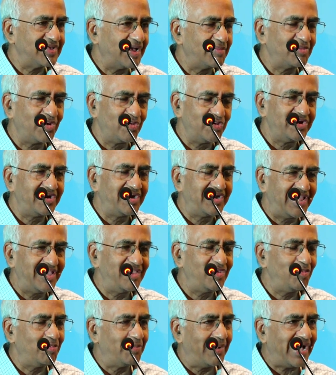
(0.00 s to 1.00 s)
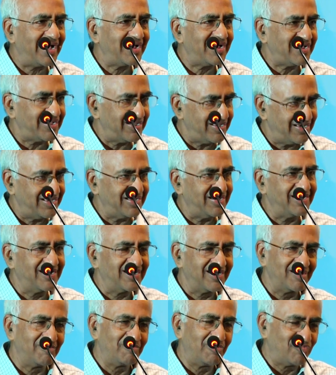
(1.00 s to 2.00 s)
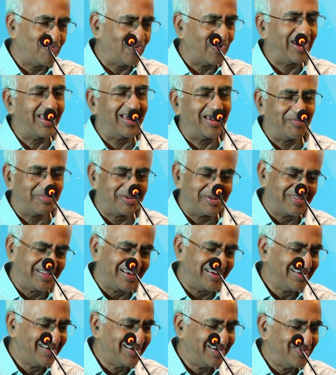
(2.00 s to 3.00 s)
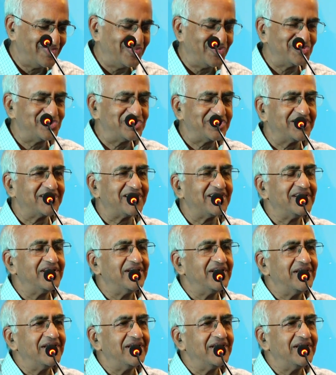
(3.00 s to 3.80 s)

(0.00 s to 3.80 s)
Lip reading: I'm going to take you back a little before I come to the future.